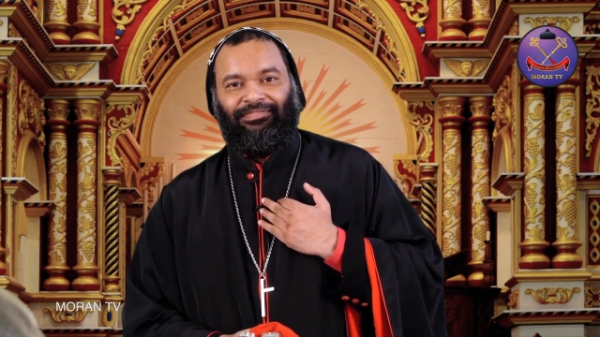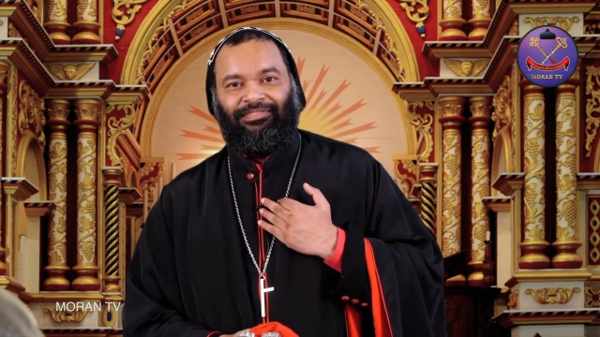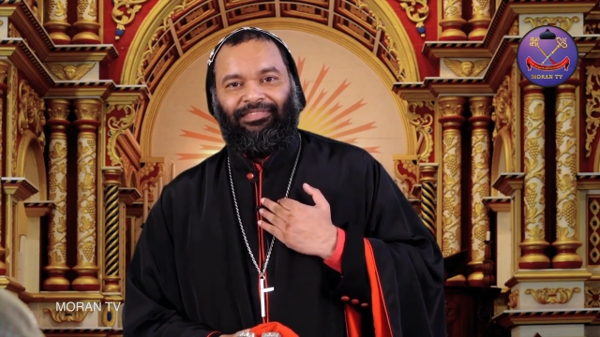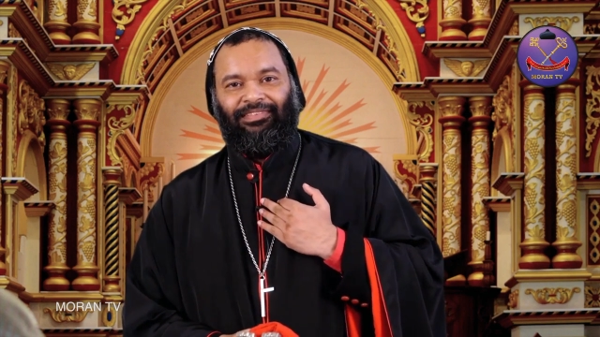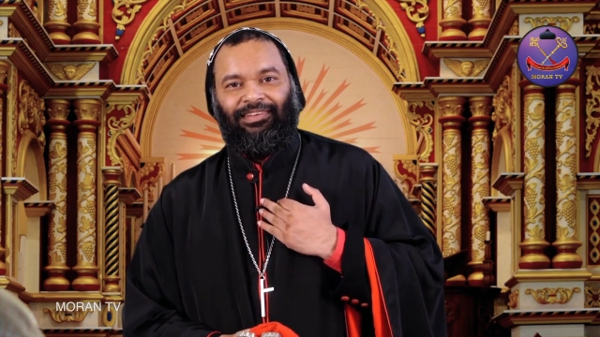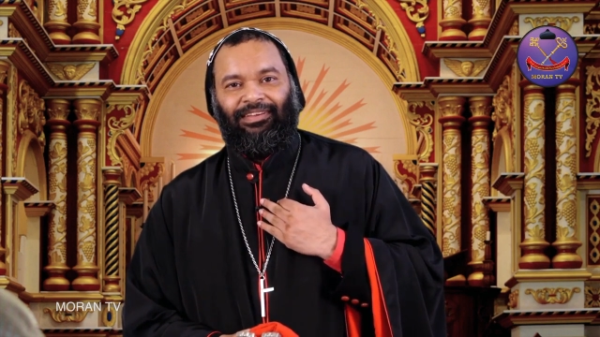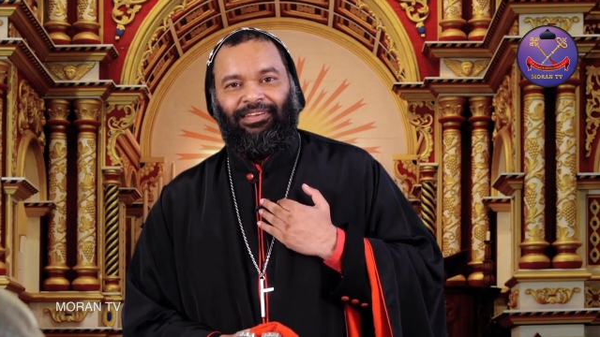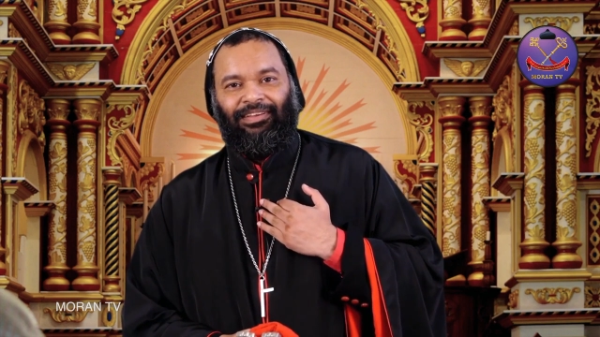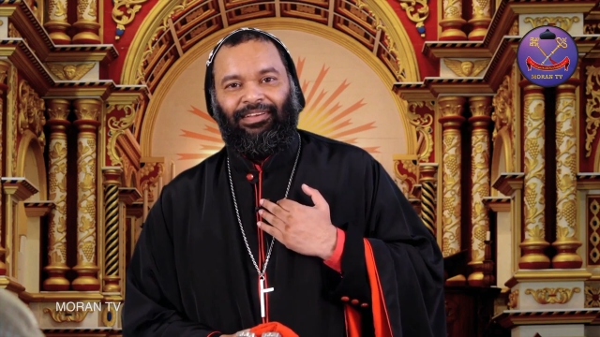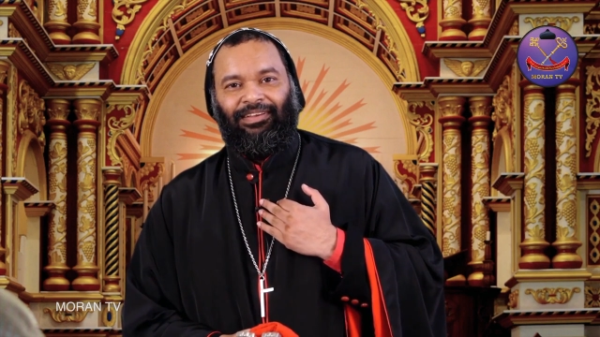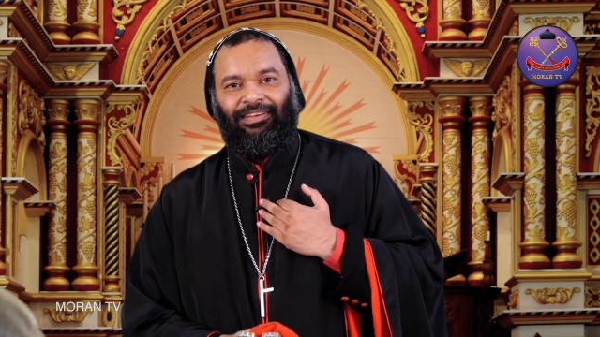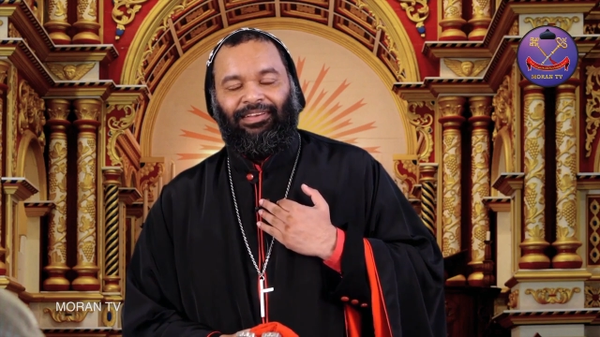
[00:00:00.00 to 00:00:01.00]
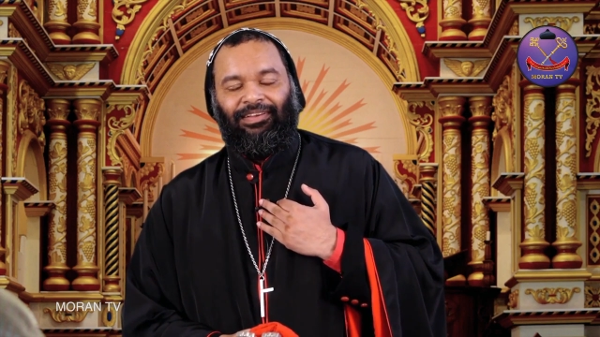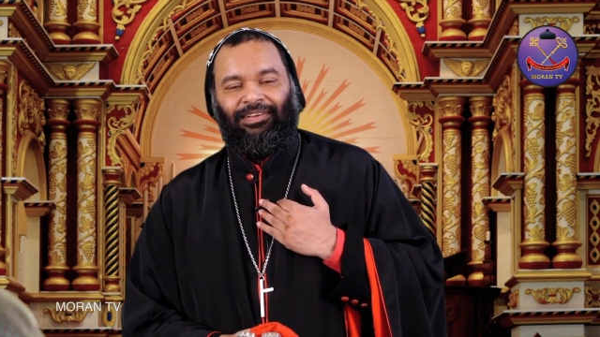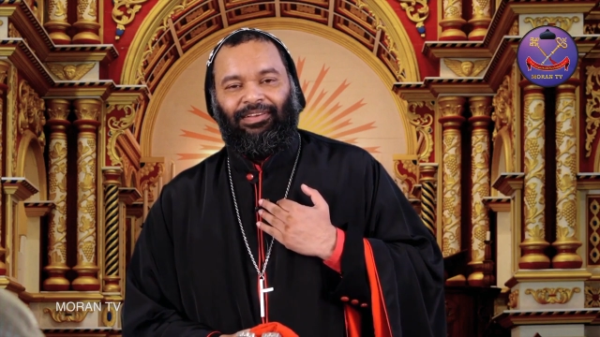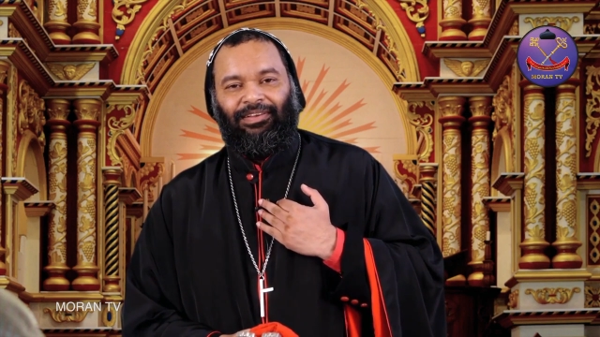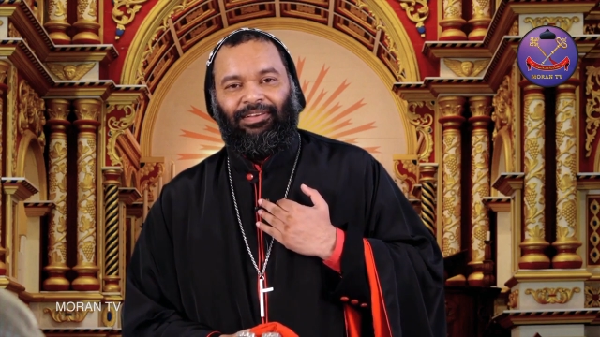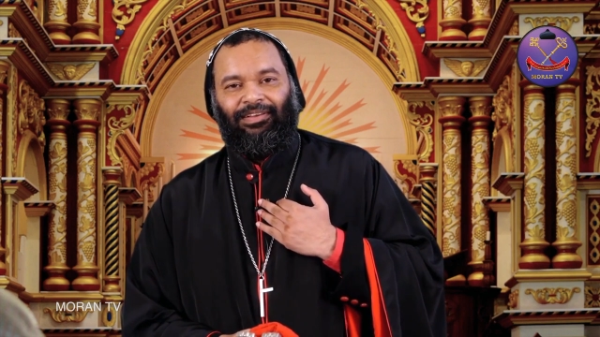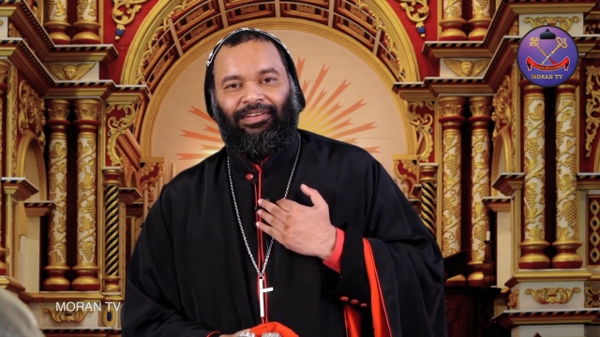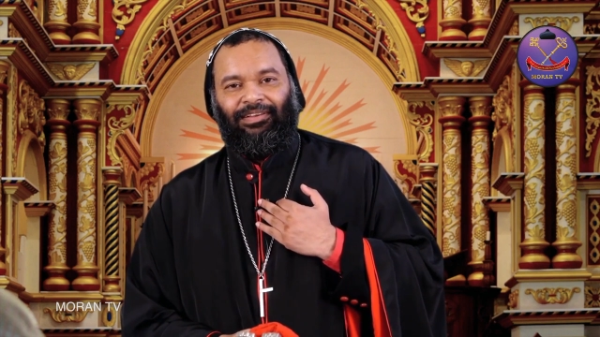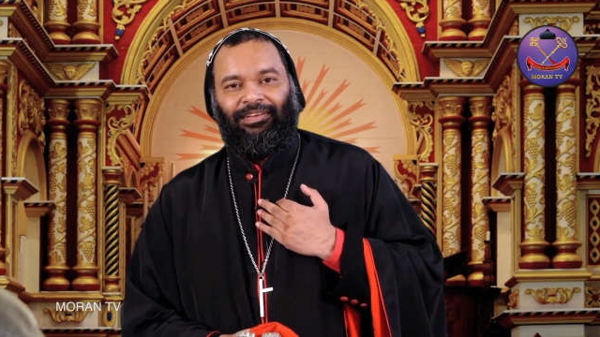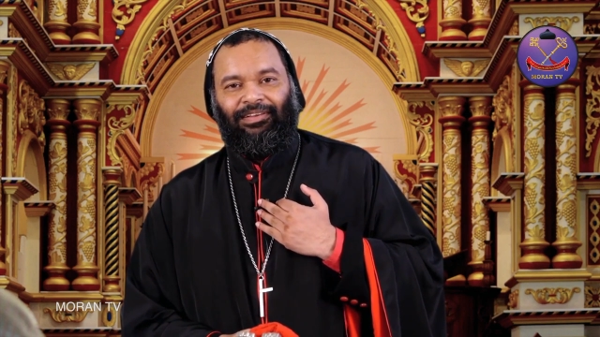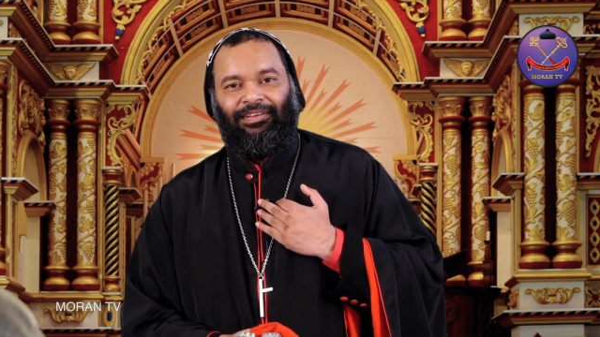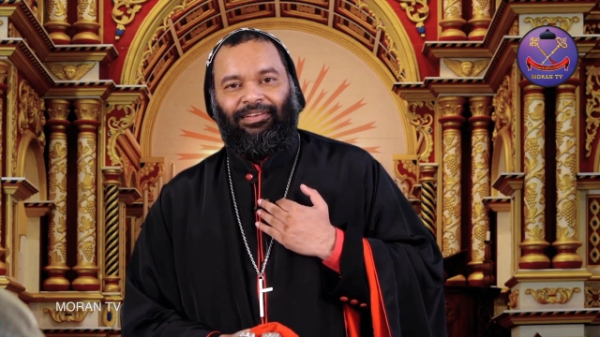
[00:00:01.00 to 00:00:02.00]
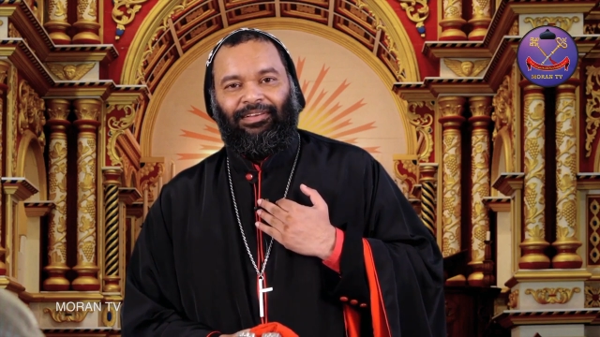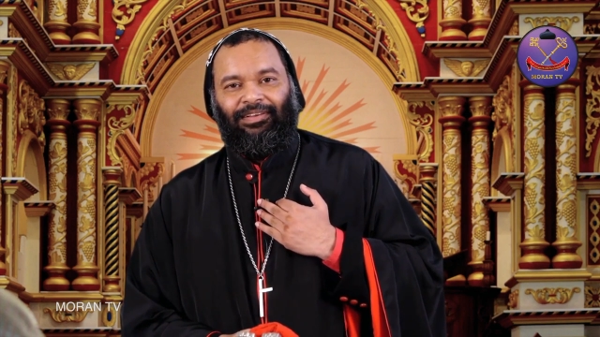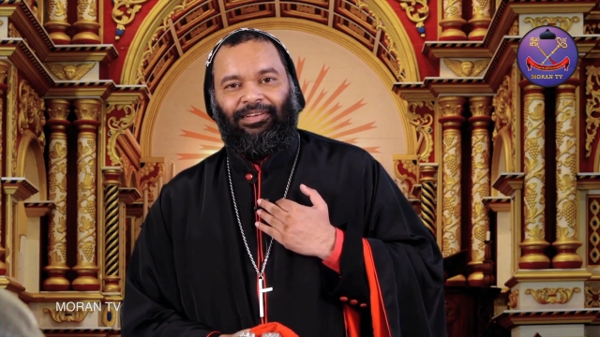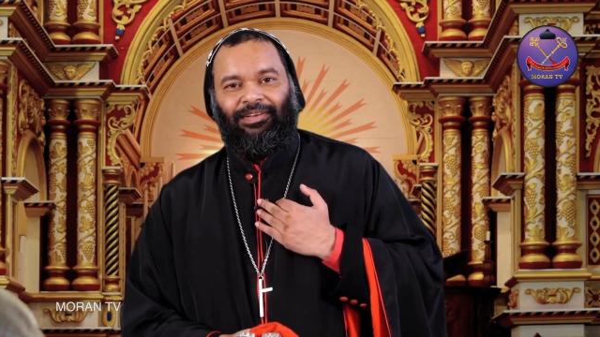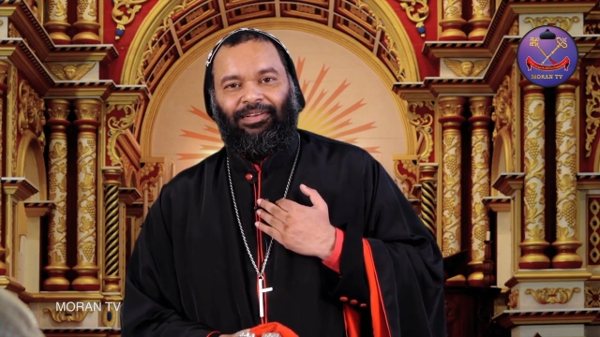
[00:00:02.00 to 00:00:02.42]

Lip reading: No one is speaking in this clip.